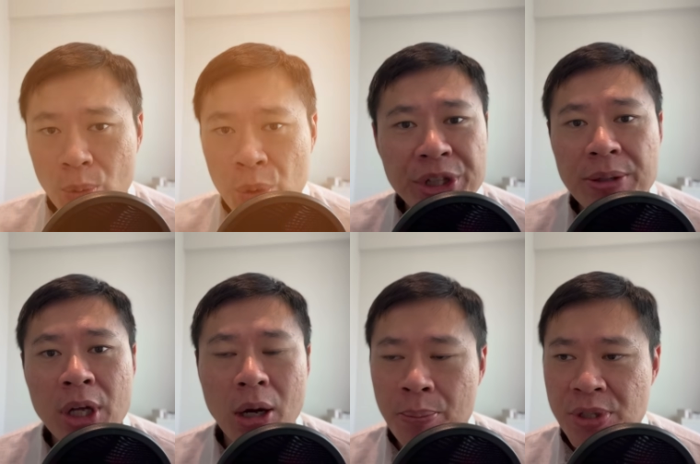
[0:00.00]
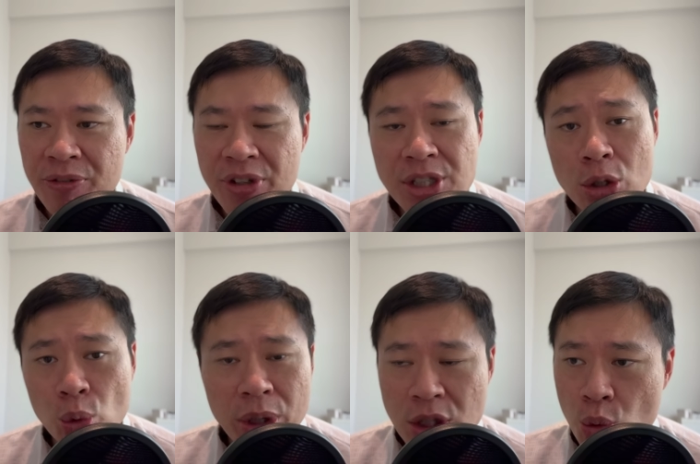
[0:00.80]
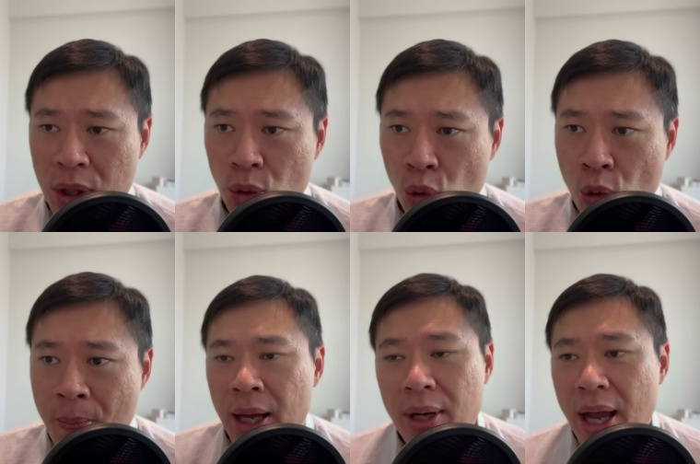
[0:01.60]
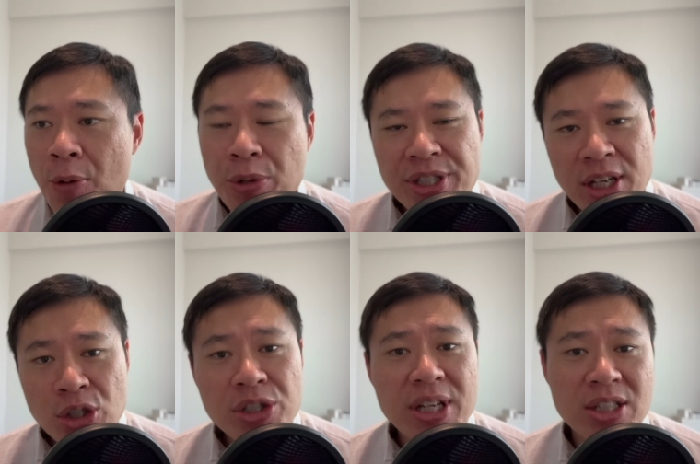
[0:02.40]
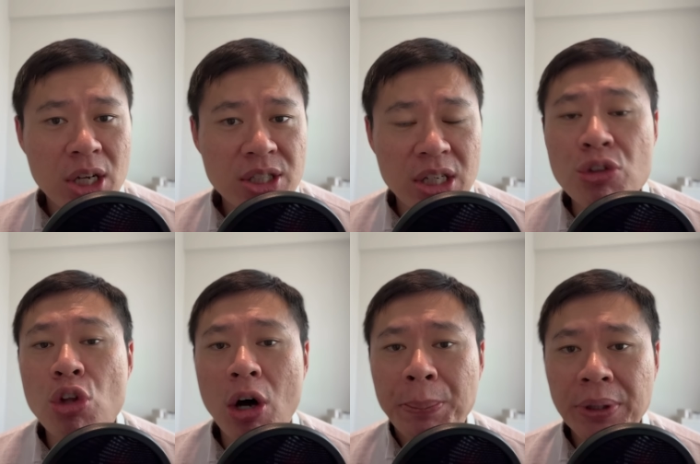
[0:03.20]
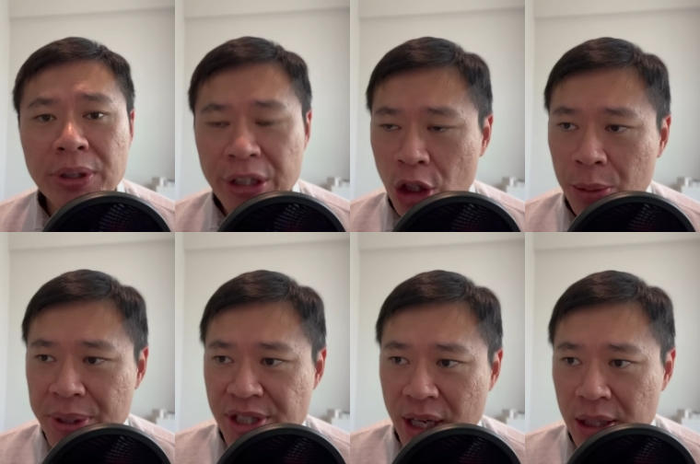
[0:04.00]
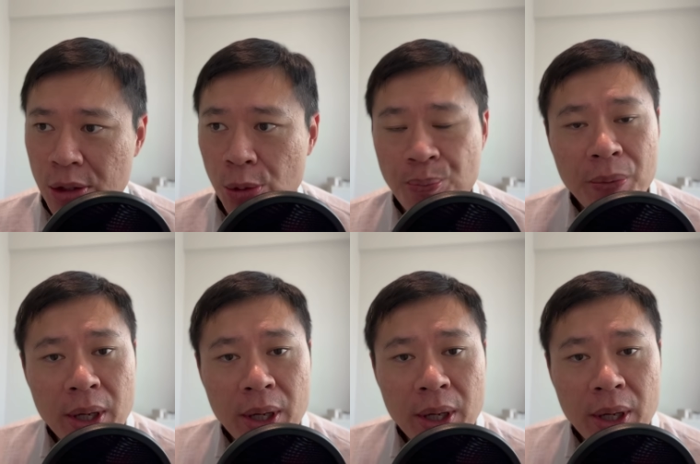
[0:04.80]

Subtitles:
We did not observe this in 2022, and recessions are just a normal economic cycle.